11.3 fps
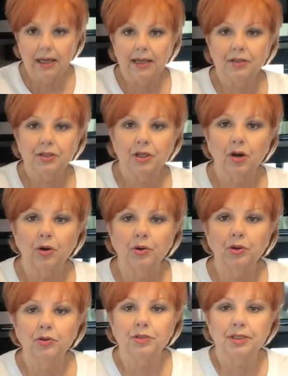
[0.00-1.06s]
And so
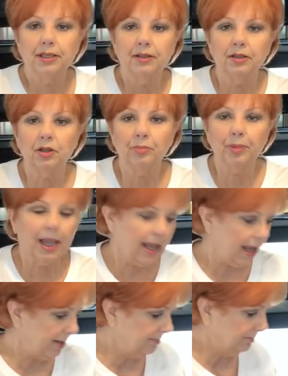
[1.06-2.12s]
you see the little
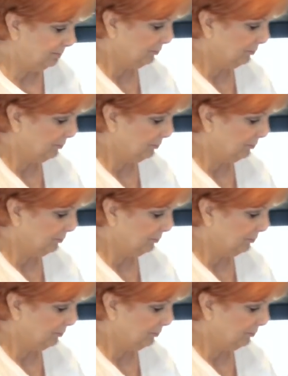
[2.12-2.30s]
pad,